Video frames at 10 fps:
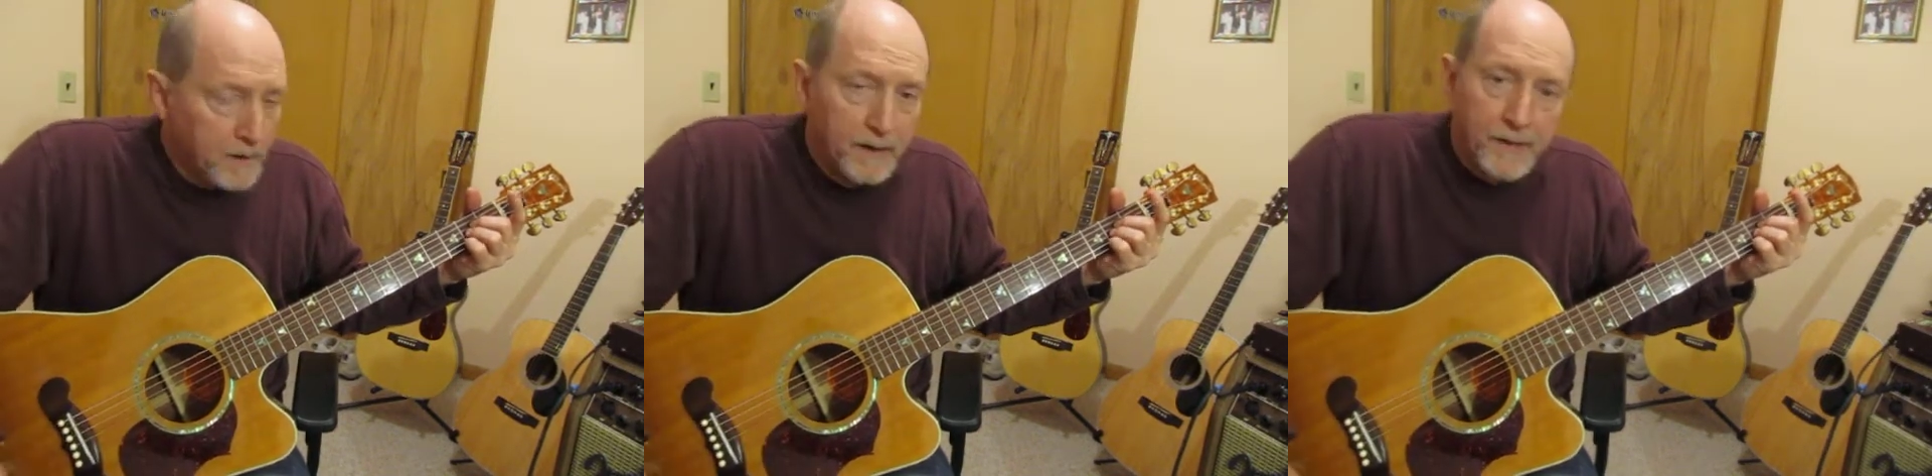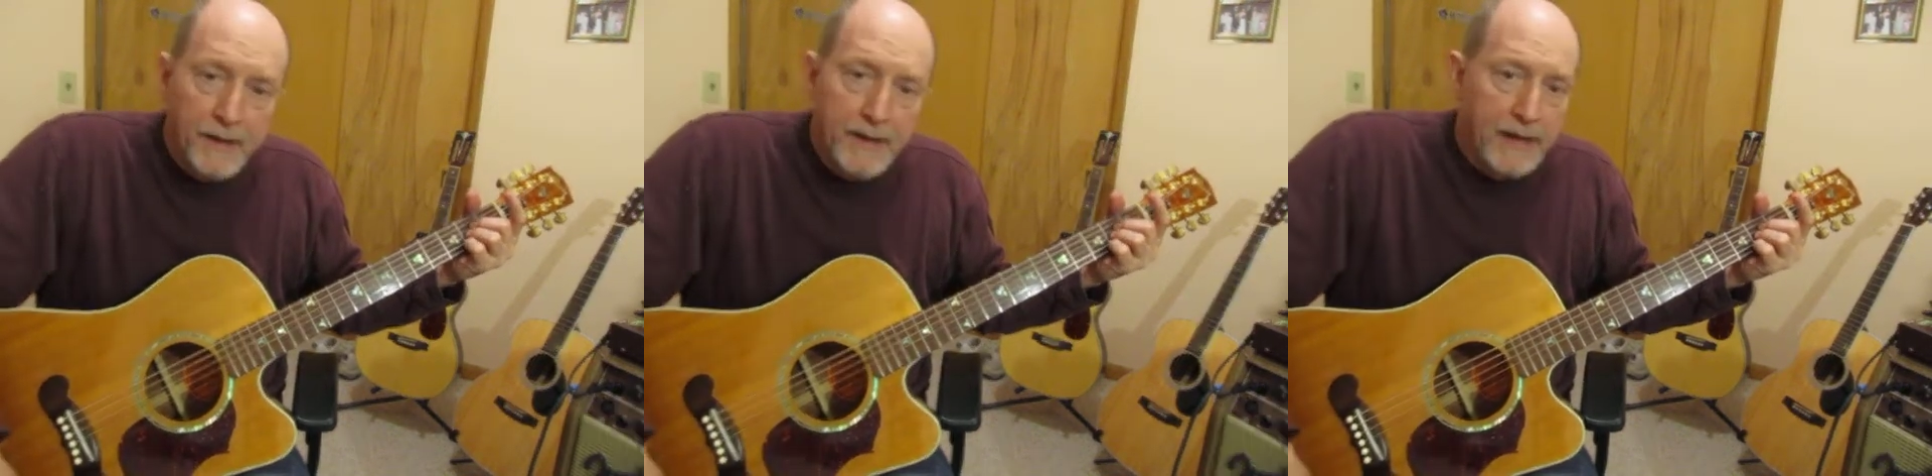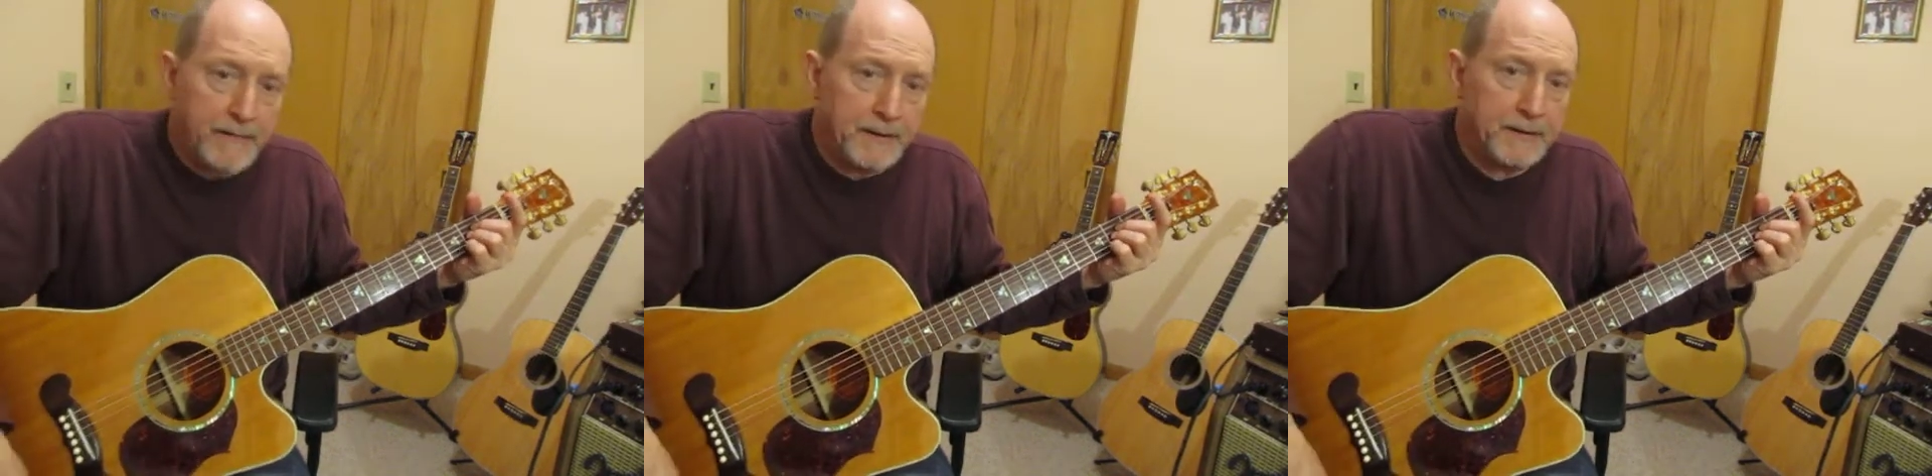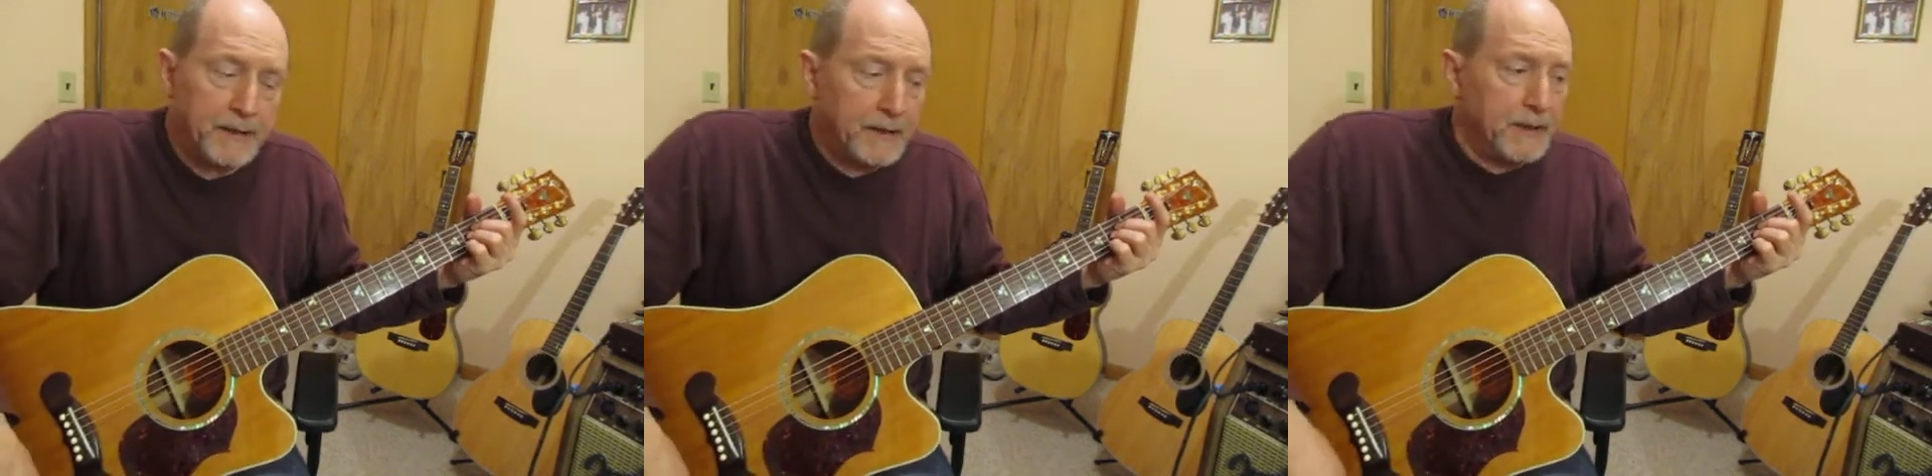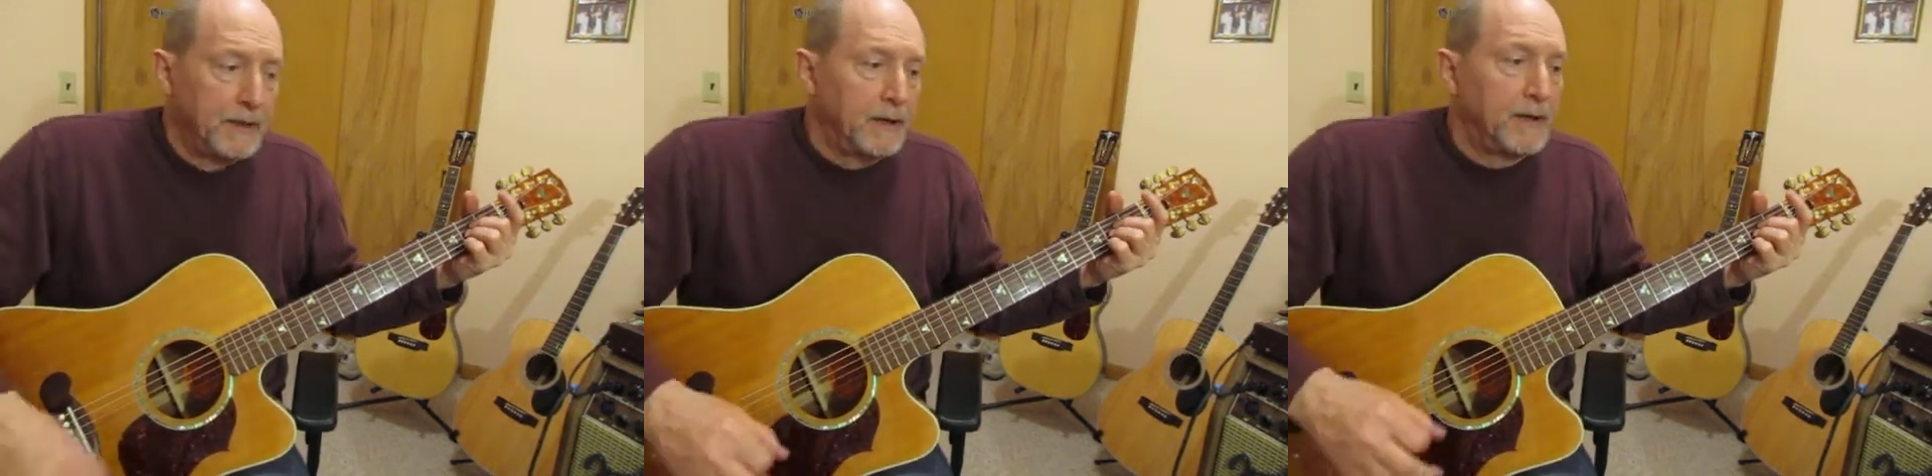There you have it.
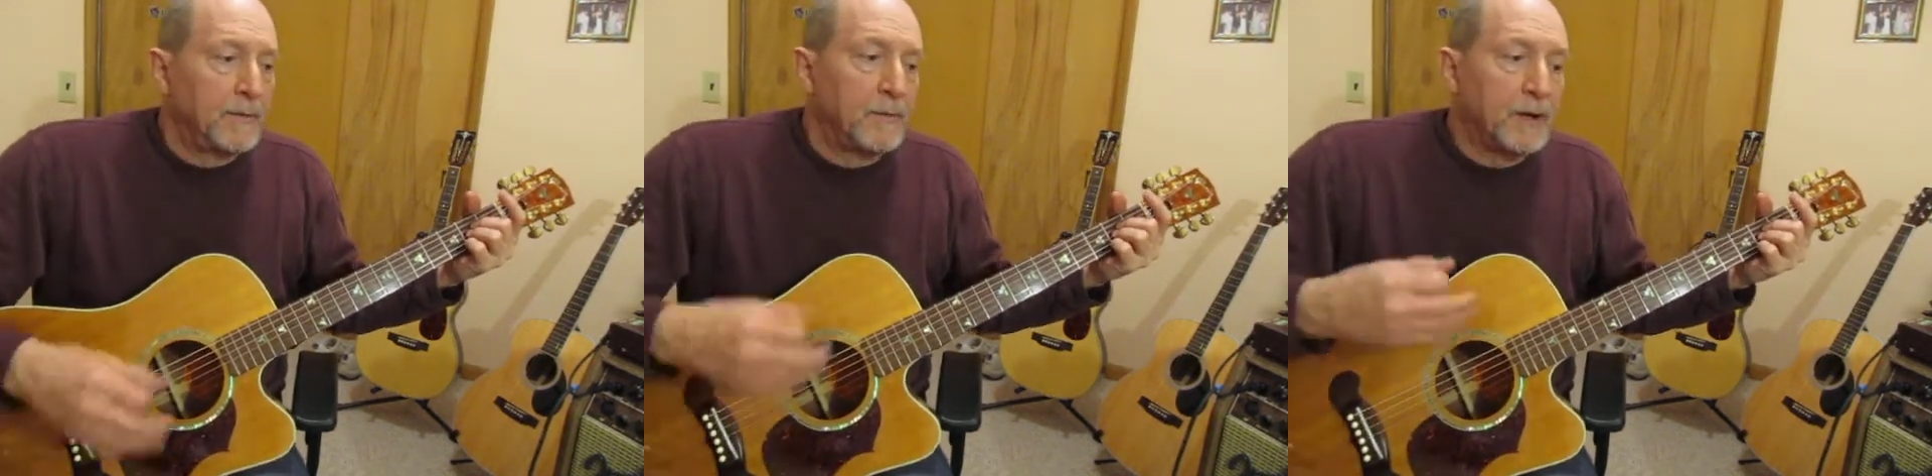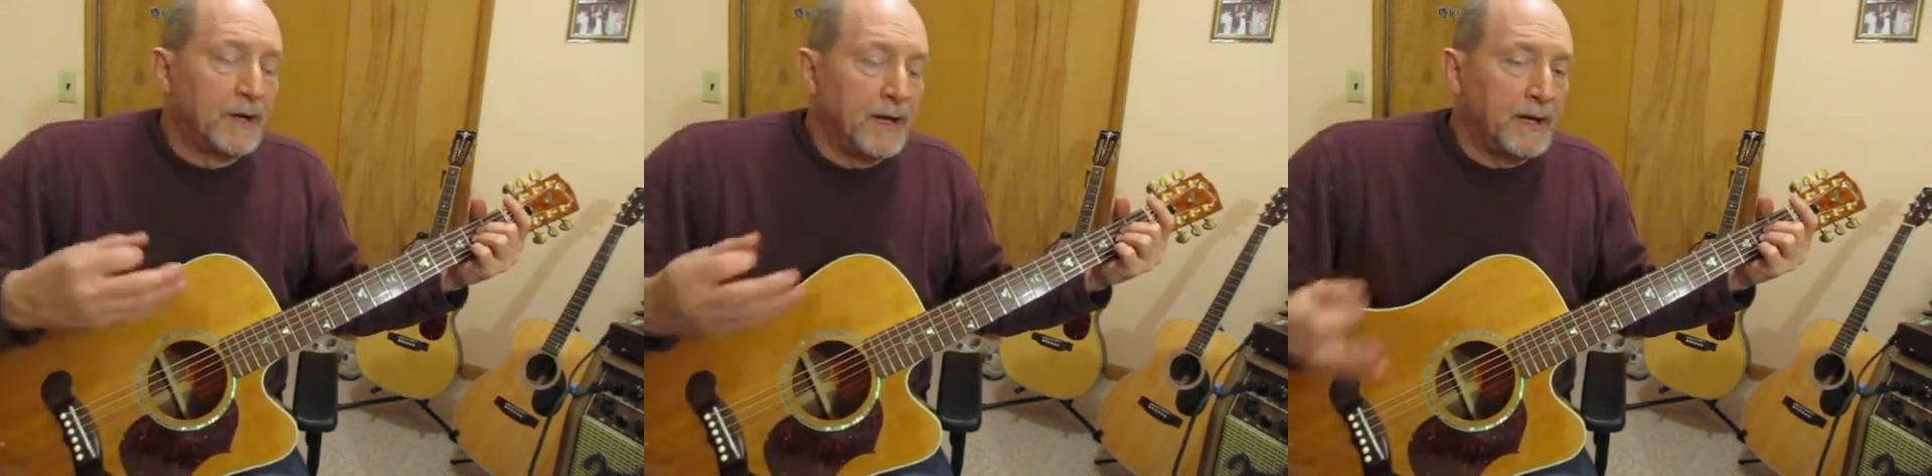And